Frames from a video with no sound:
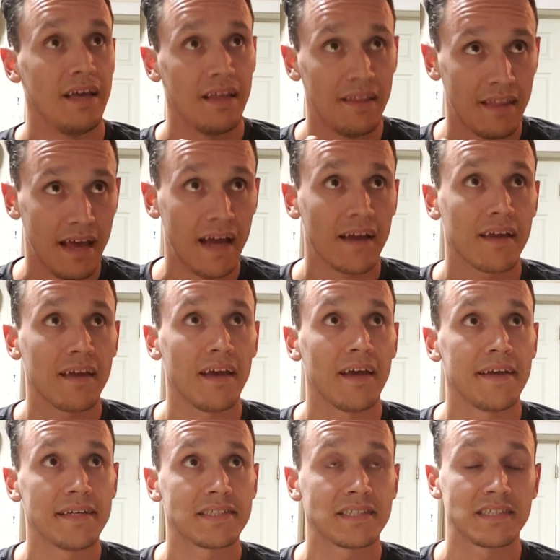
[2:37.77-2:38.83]
In that
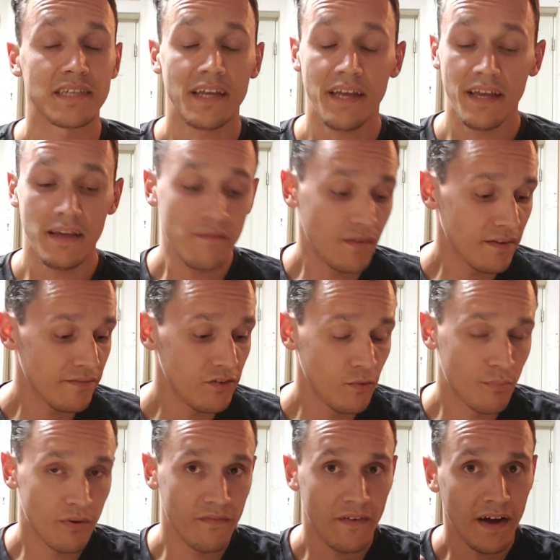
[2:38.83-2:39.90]
case, even if
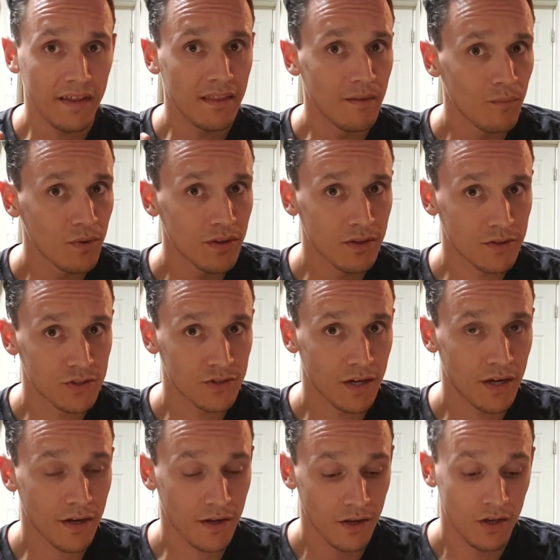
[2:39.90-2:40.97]
you provide them with the
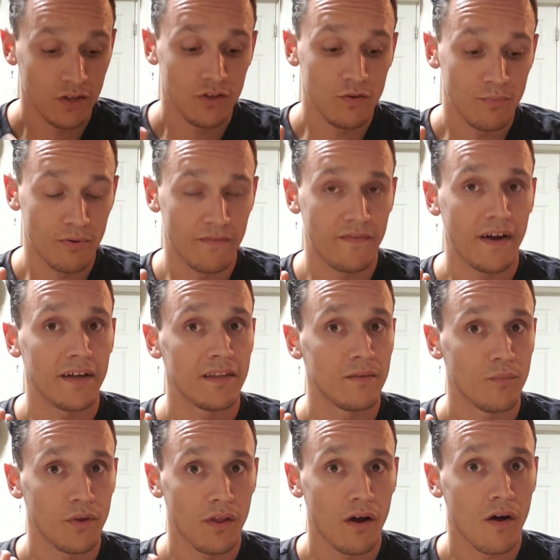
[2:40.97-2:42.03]
truck, you provide
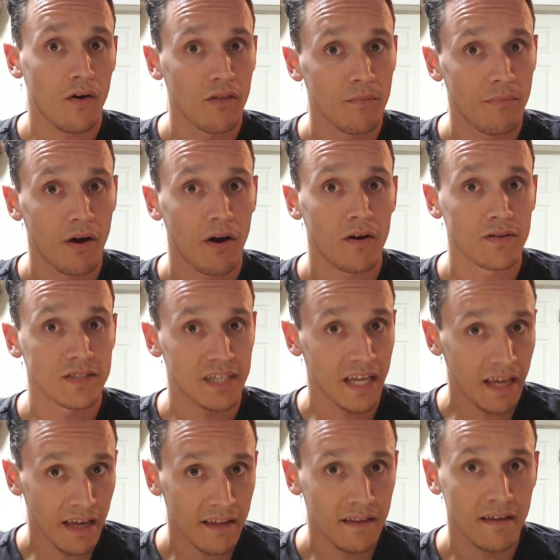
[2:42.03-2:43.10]
them with all the parts
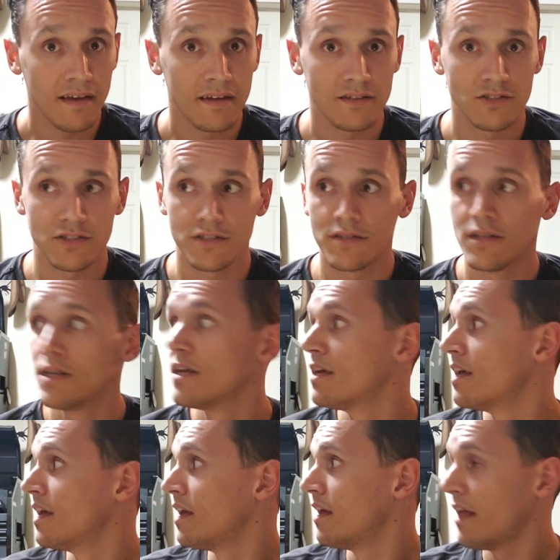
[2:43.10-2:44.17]
and the engine,
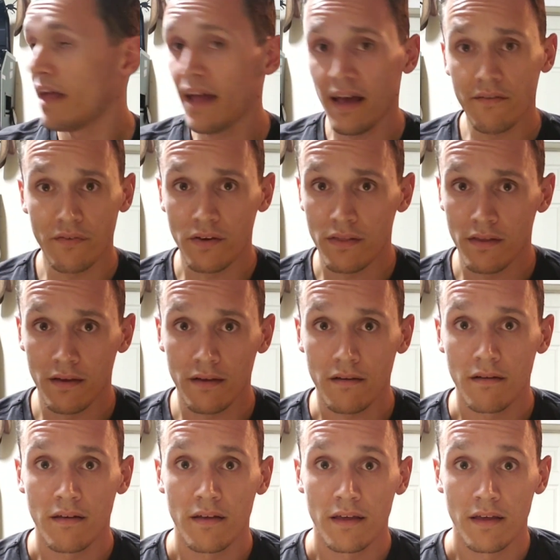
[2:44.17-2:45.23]
everything,
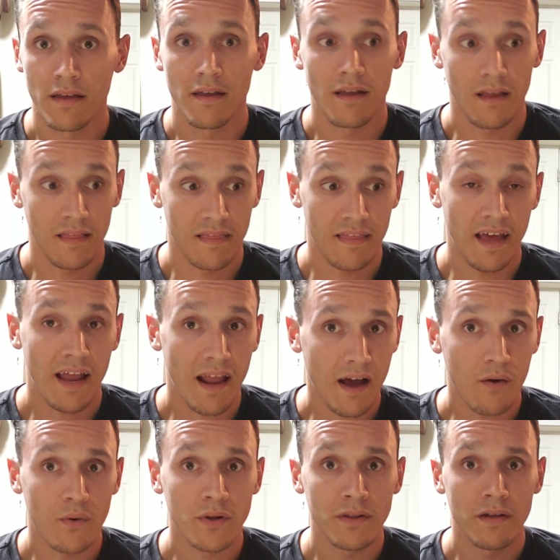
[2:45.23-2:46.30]
that
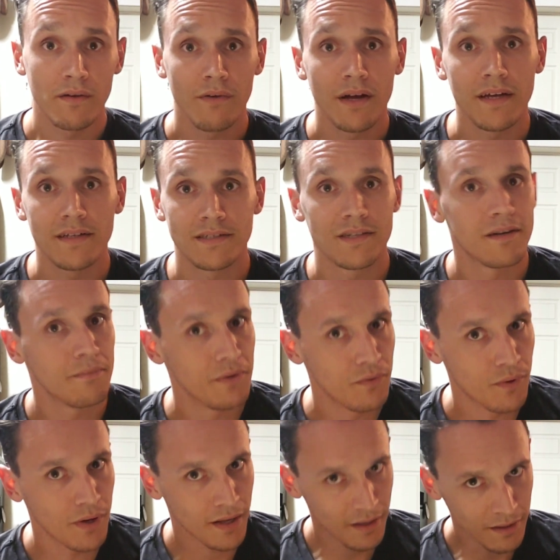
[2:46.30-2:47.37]
hourly rate is going to be
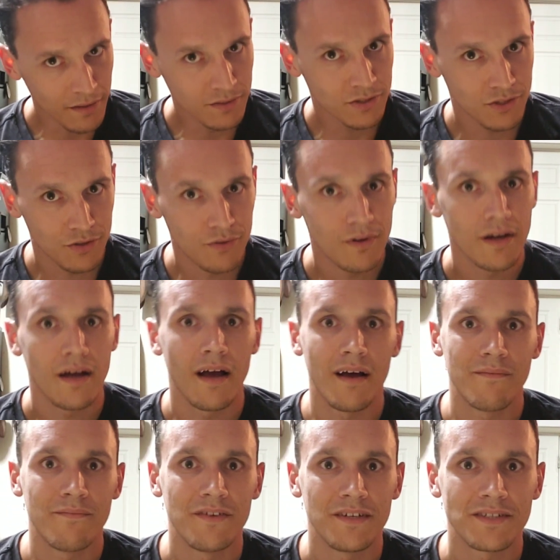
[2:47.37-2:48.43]
what kills you,
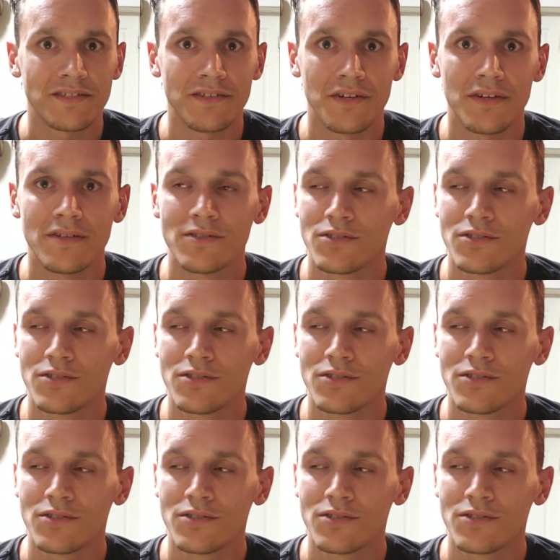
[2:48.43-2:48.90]
obviously.